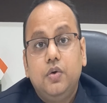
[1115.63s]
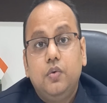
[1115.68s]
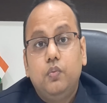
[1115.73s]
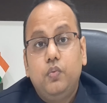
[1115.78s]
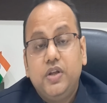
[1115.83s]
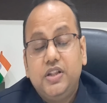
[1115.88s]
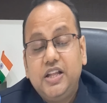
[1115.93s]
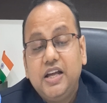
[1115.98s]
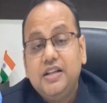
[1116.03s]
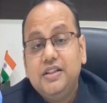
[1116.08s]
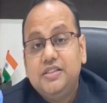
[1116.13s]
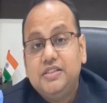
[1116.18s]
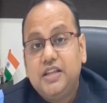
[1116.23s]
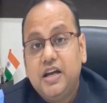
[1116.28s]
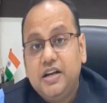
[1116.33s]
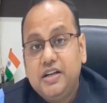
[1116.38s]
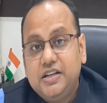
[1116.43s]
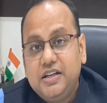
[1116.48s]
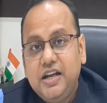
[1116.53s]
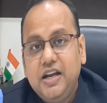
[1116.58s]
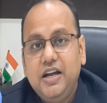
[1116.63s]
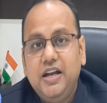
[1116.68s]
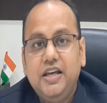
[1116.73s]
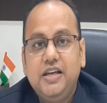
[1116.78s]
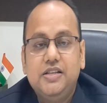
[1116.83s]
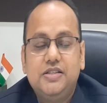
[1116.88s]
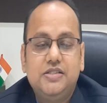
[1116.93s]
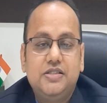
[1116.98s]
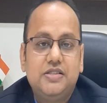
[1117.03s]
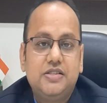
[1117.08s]
within 30
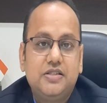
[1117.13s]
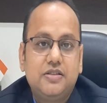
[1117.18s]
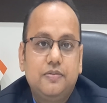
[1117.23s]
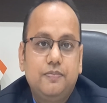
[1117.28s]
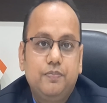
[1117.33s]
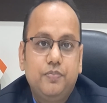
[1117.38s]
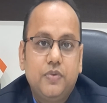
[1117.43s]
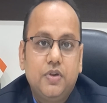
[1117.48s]
days,